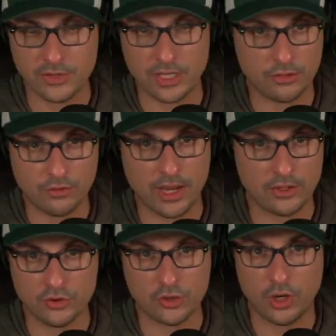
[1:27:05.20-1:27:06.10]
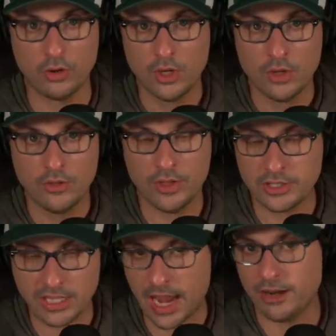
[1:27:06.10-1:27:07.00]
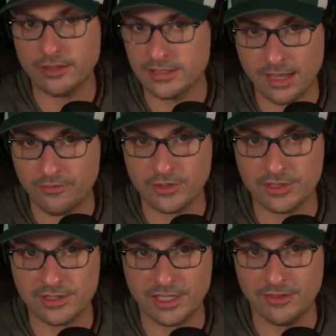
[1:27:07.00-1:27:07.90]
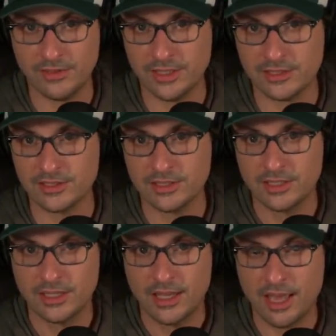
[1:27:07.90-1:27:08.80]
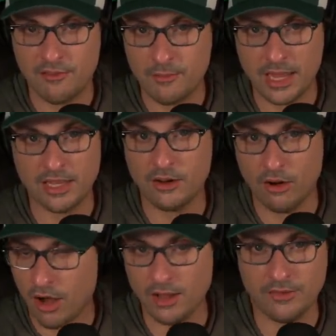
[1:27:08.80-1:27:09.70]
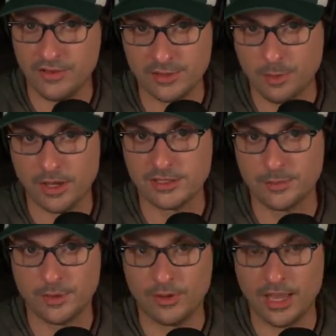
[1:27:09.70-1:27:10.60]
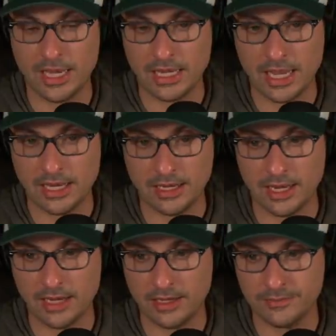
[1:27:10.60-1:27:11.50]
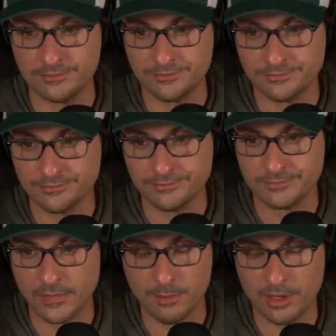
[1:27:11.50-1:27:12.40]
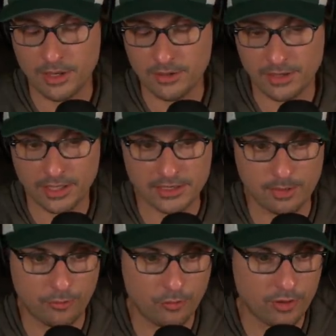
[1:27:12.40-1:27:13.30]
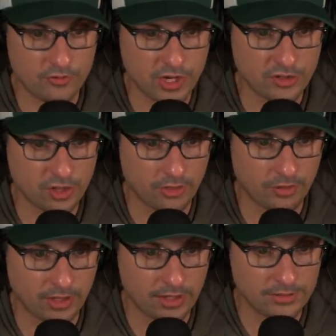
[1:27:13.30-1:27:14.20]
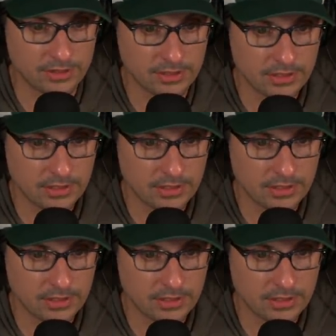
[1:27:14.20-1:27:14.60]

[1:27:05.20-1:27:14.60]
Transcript: Skid, Grant, and Joe, their tireless efforts in this have made all of this possible. And and and I mean, like I said before, you've changed all of our lives.